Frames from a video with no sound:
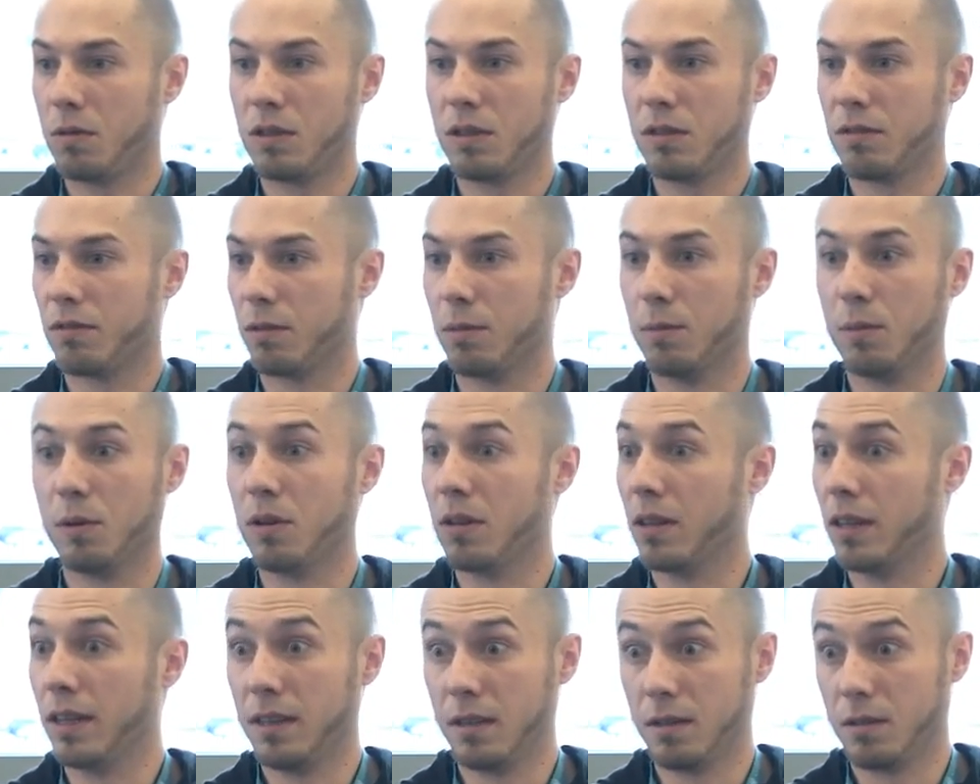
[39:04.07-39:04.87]
silver
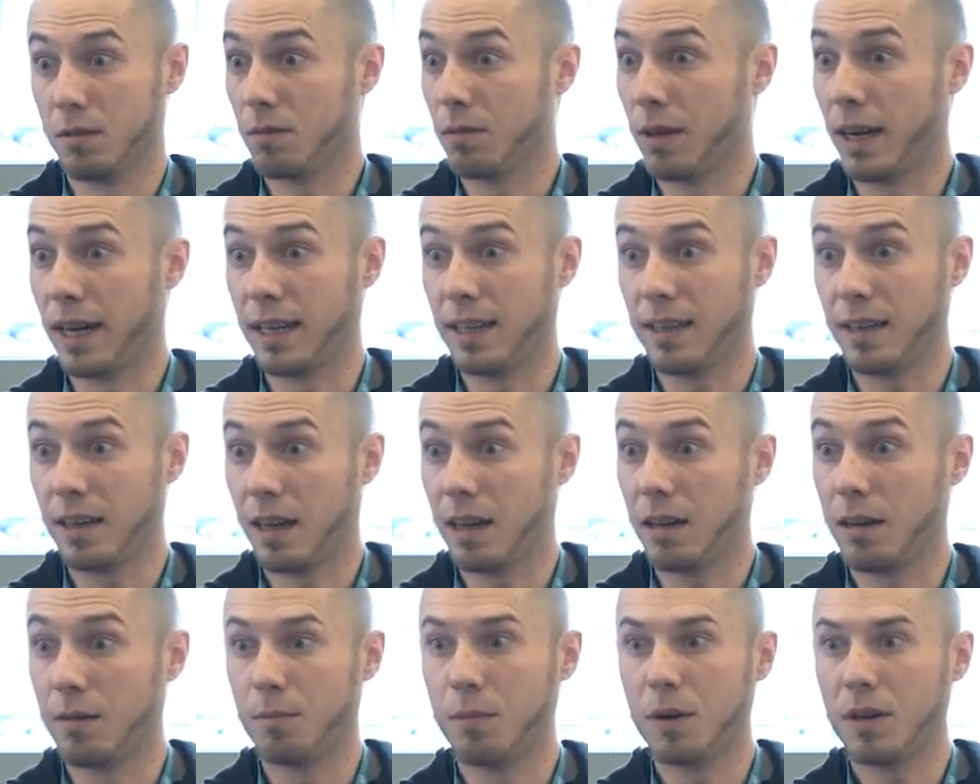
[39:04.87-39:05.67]
bullet, right?
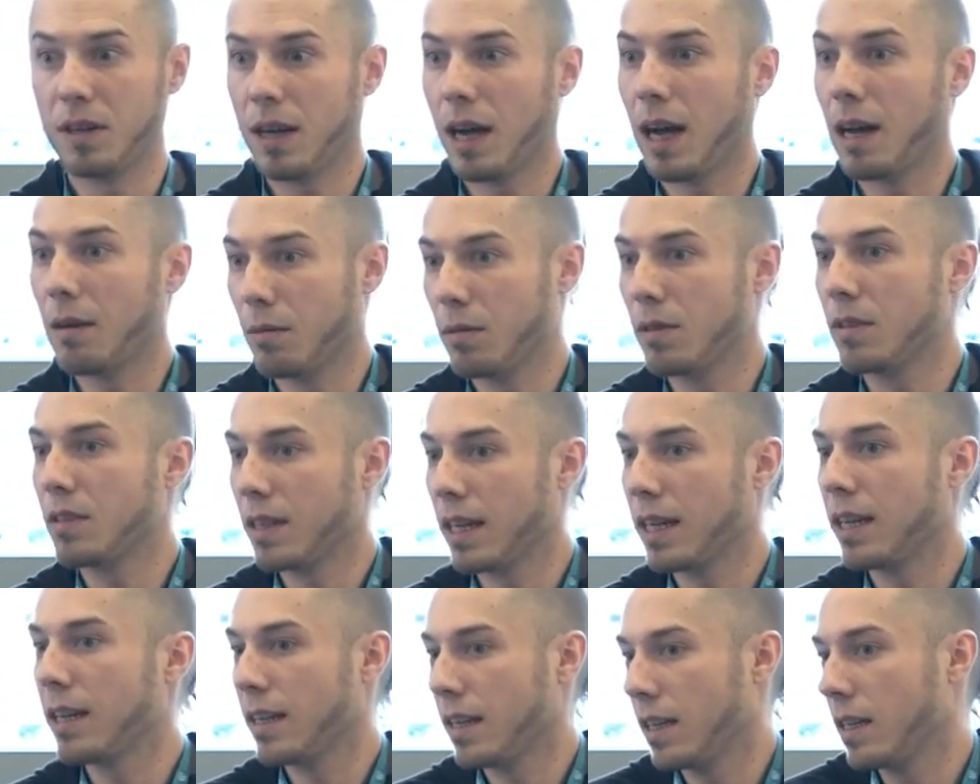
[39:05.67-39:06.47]
Uh, but I would
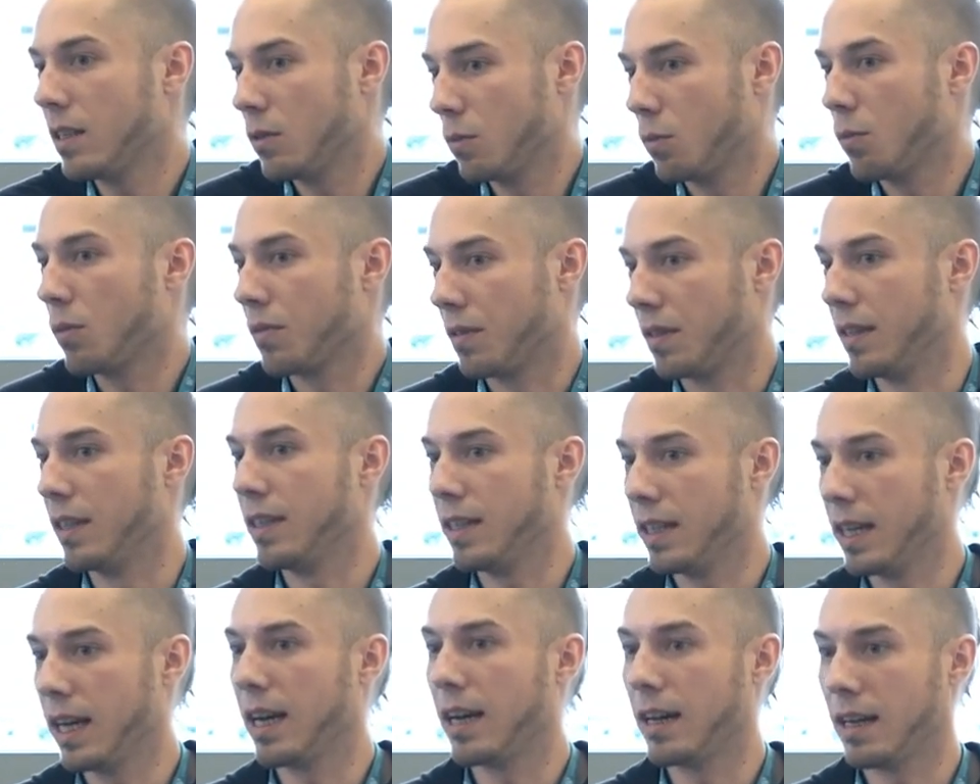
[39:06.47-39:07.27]
say it's worth it.
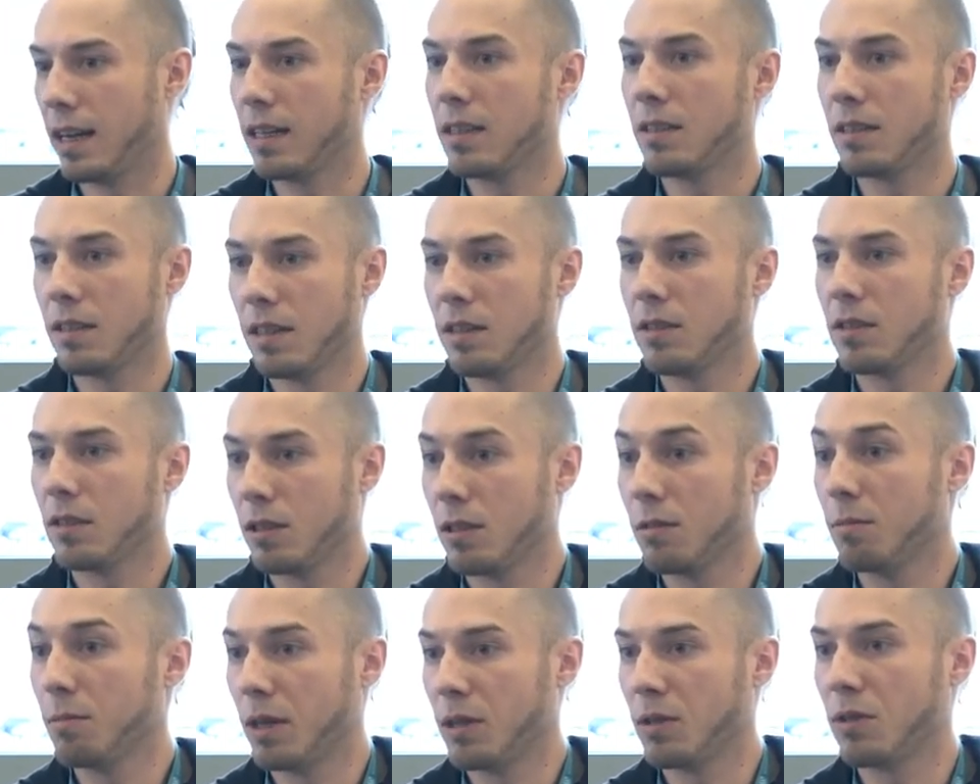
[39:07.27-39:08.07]
Yeah, it's it's a
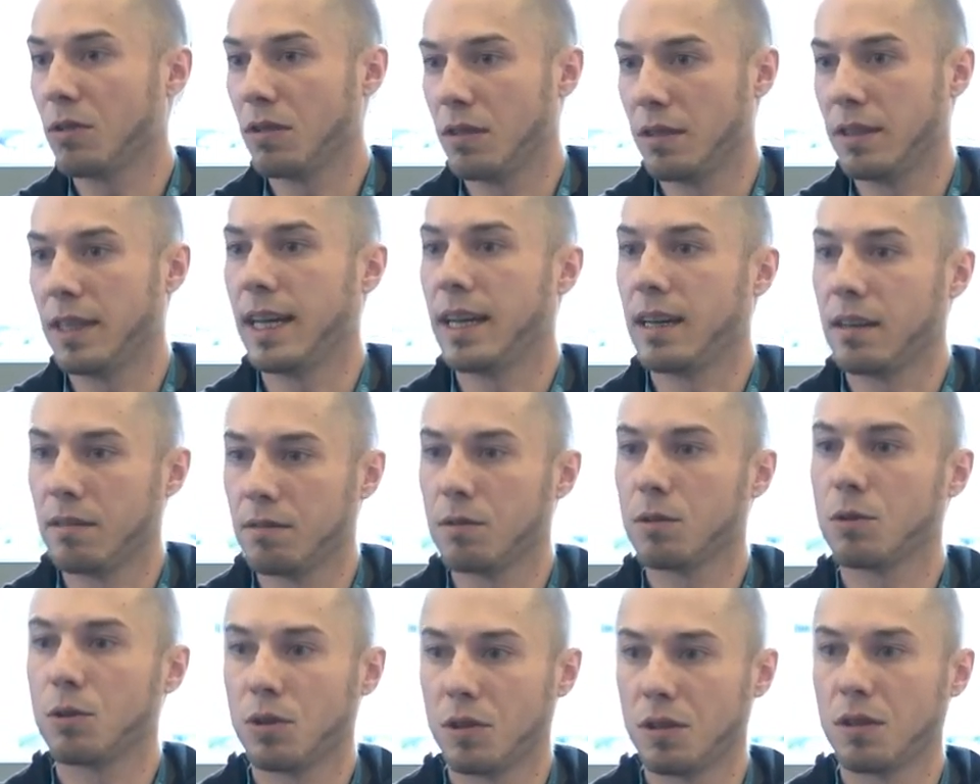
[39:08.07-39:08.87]
good measure to take
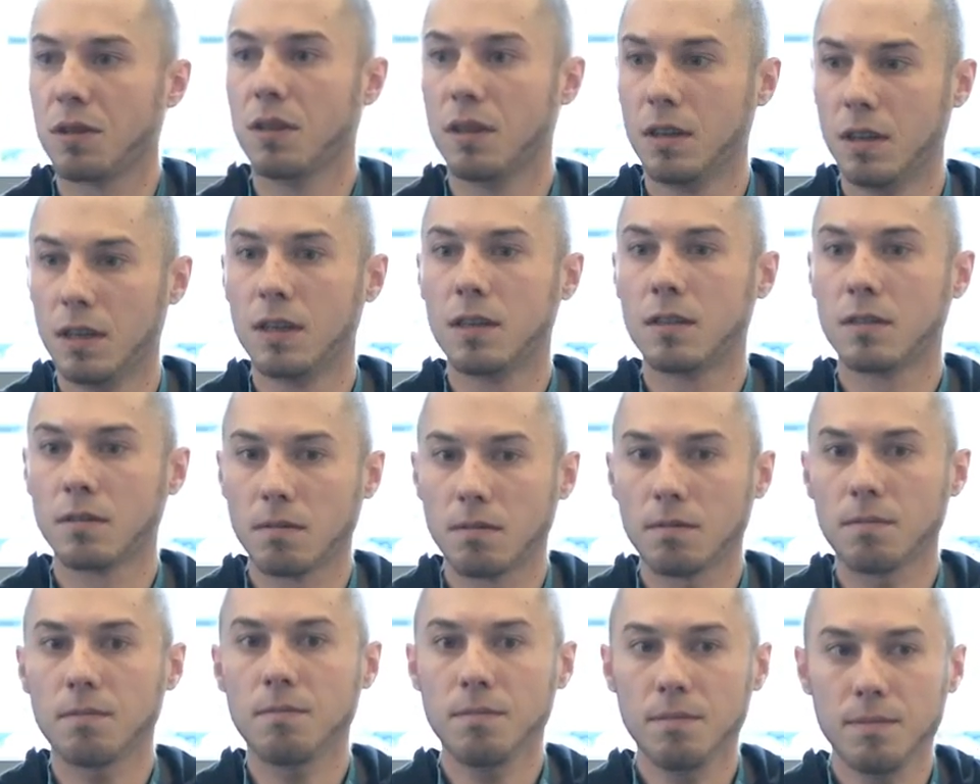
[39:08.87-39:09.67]
for sure.
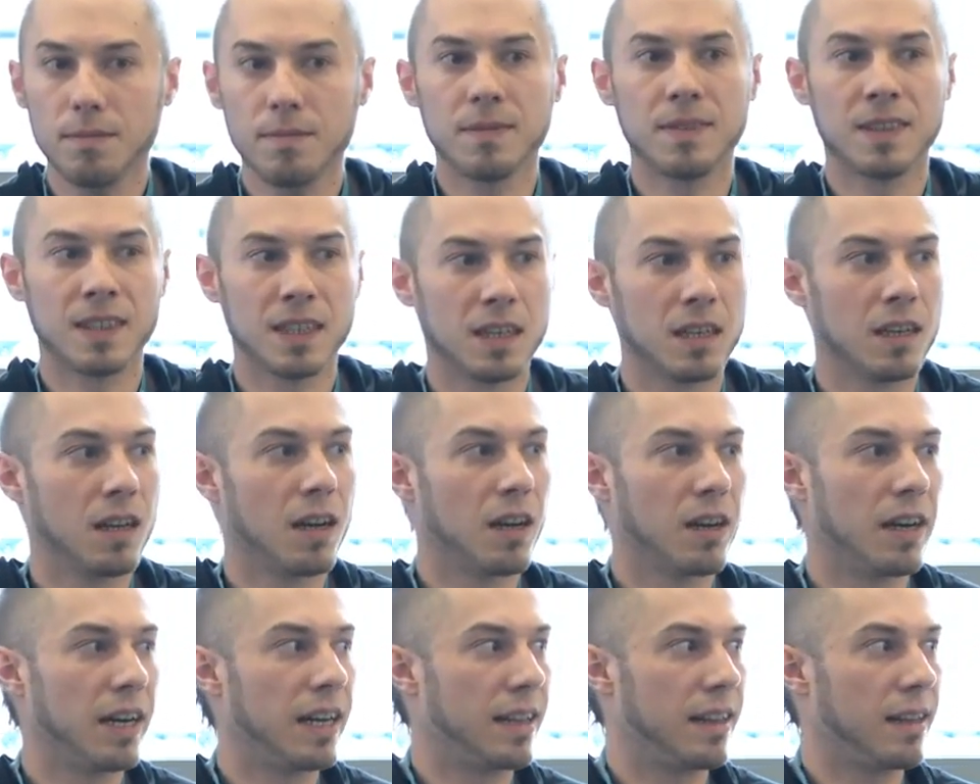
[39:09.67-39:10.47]

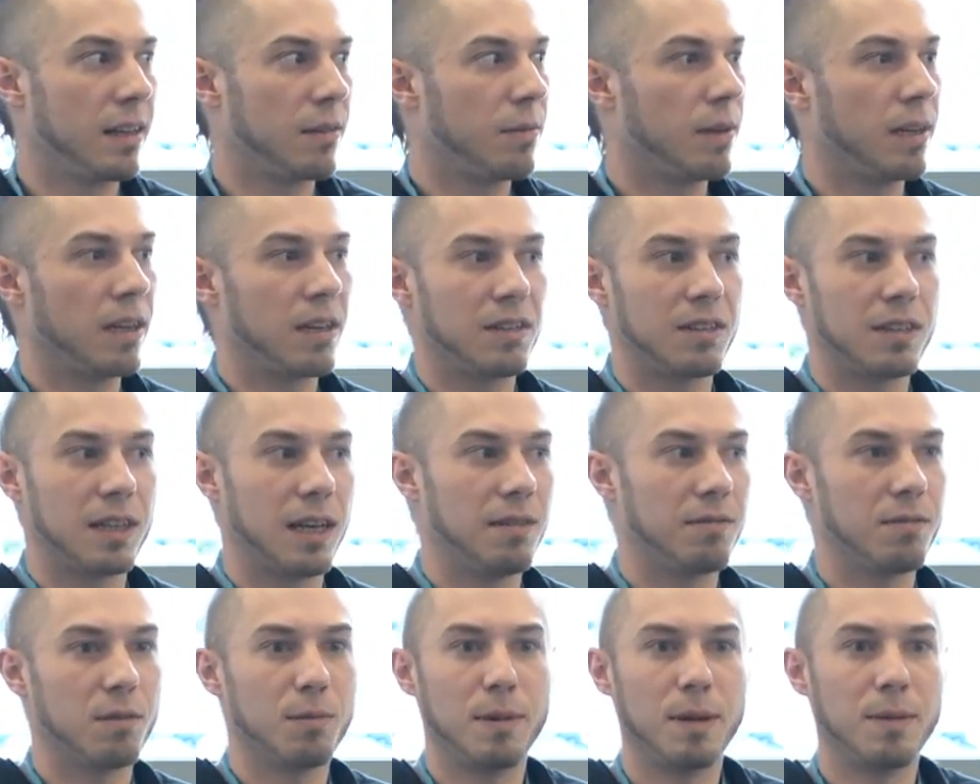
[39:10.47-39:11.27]
All right, I think we got
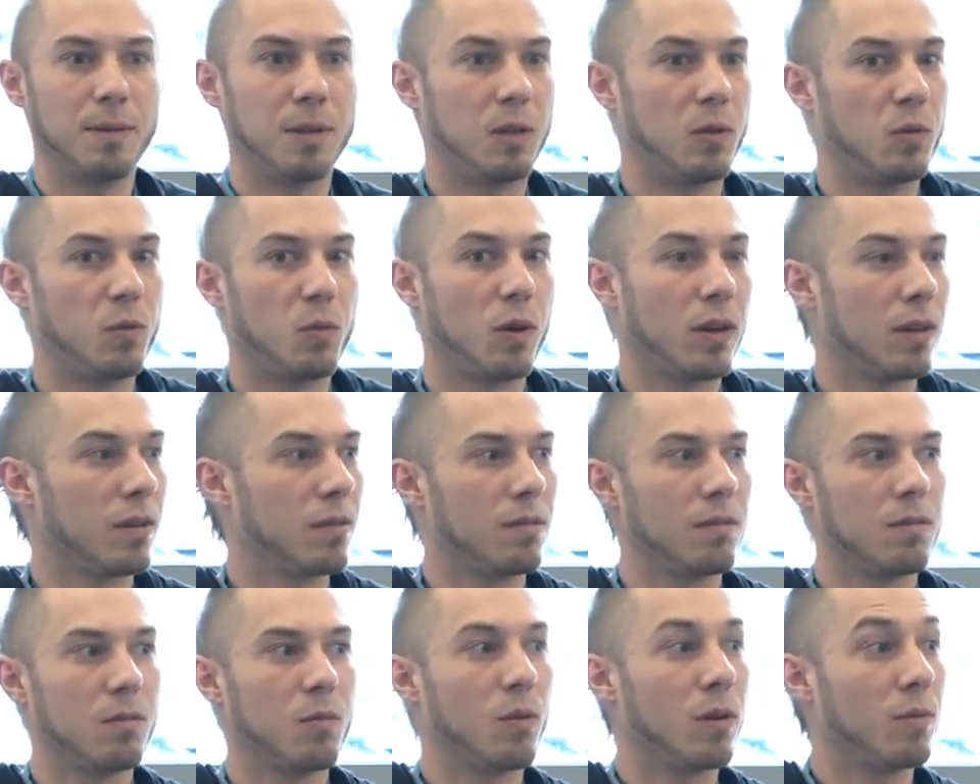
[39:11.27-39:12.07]
time for maybe
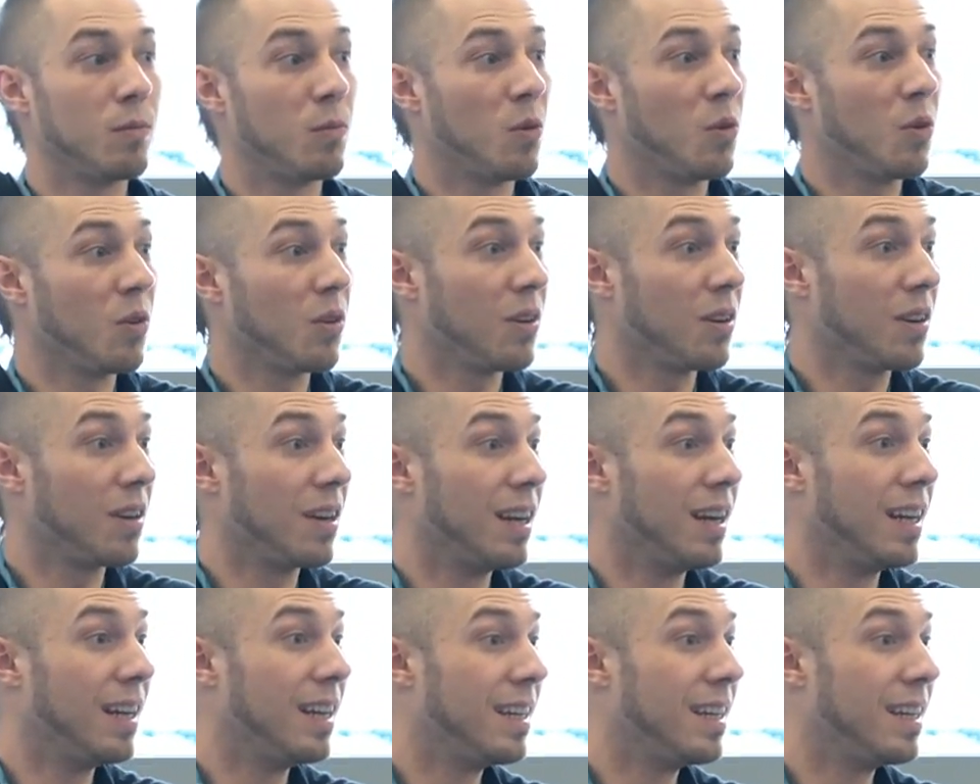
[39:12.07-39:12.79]
one one more.